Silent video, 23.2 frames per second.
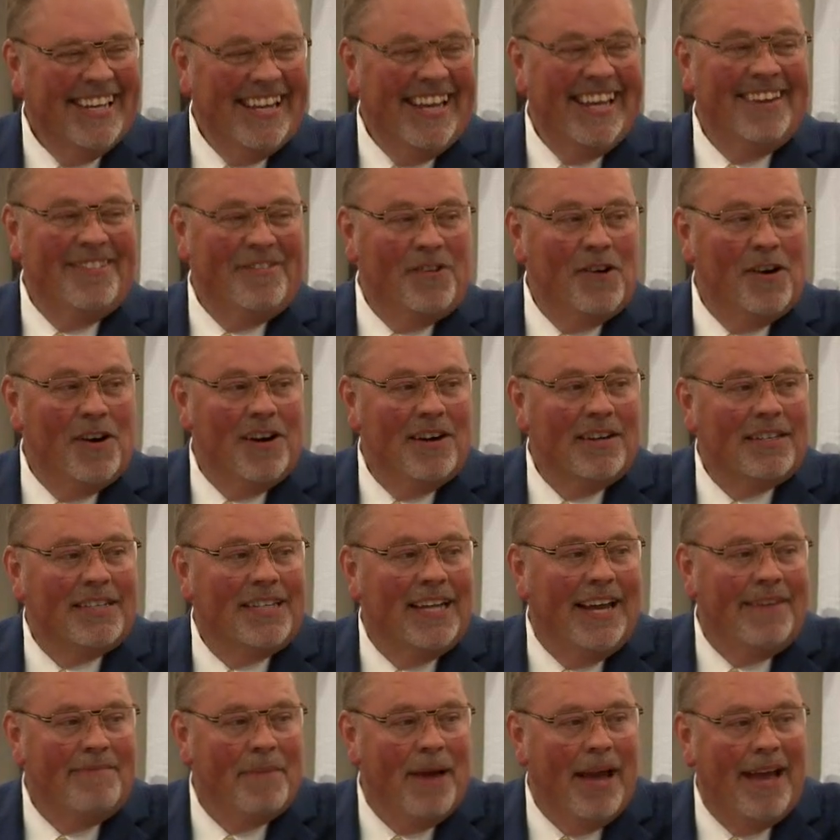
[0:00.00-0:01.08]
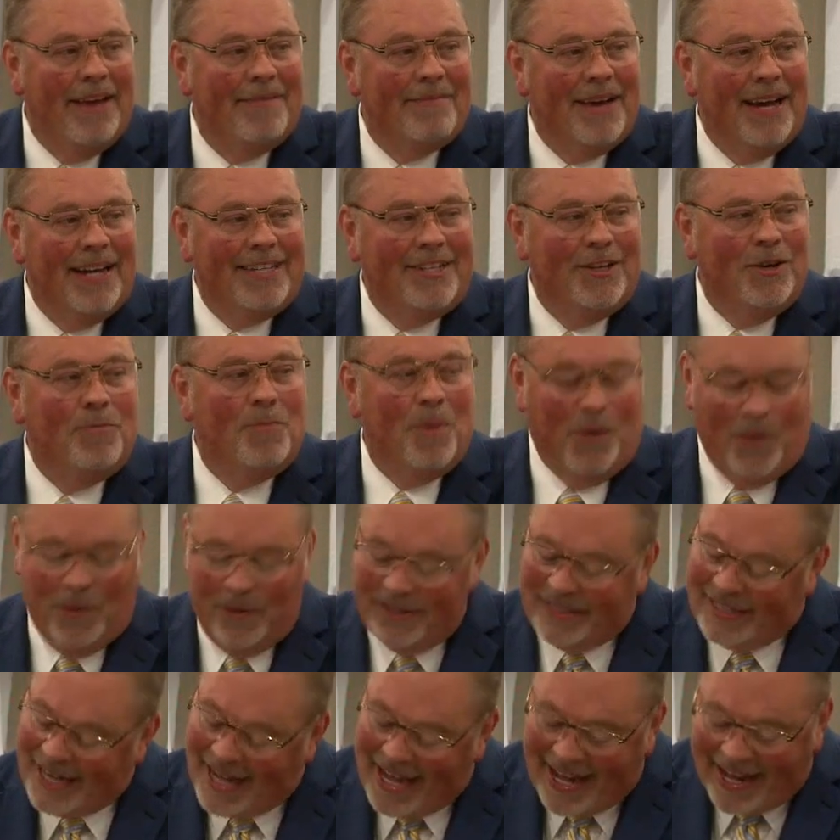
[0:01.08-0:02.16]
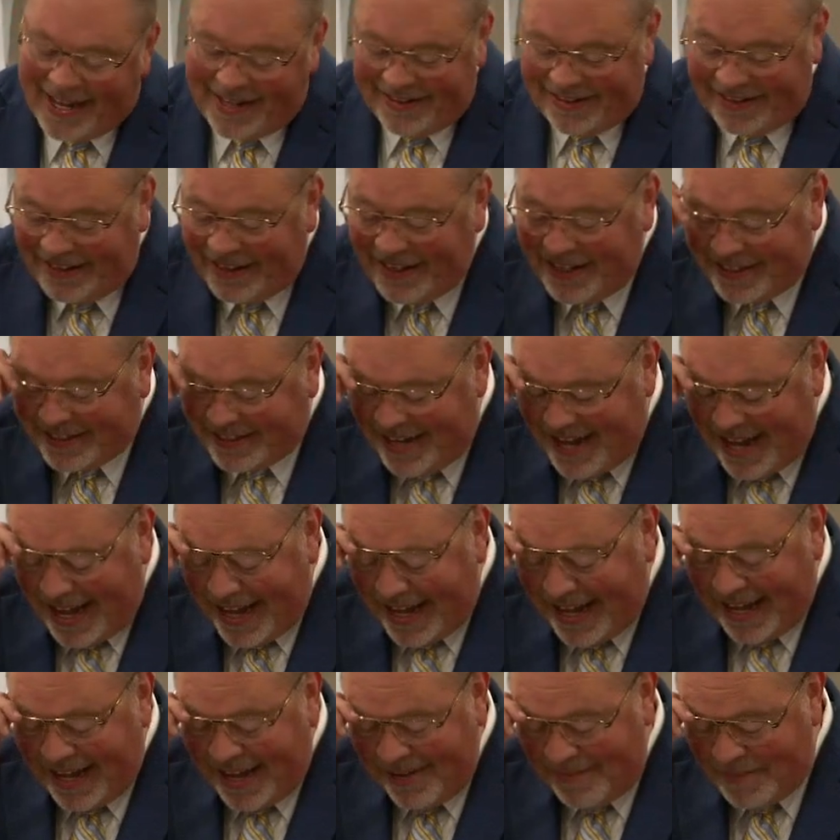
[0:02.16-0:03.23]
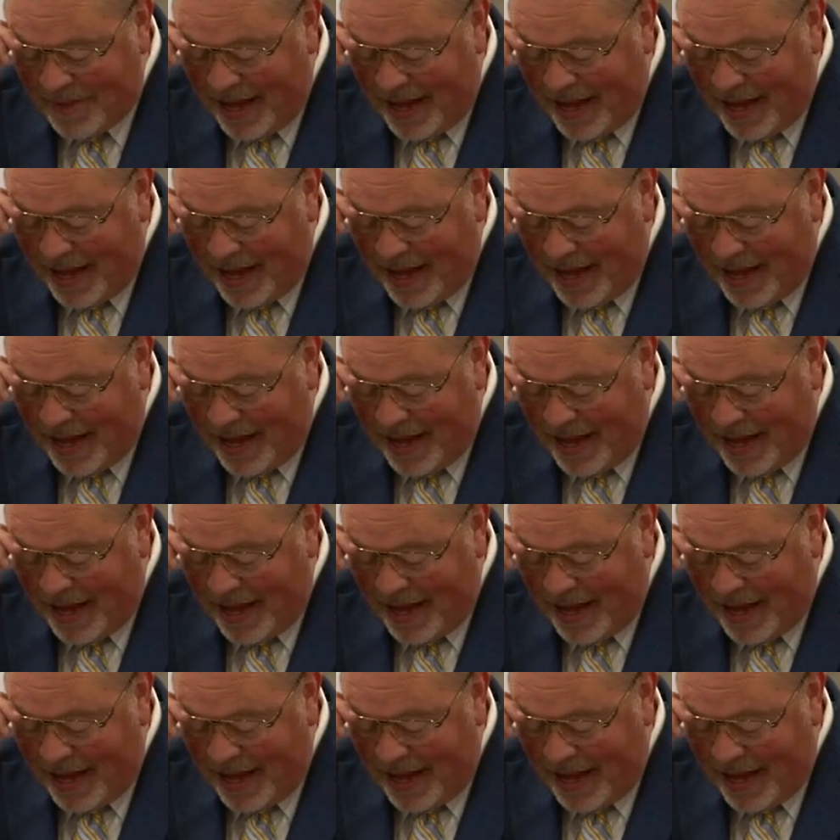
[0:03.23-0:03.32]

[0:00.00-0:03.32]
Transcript: It worked. Amen. My two boys tied to this day.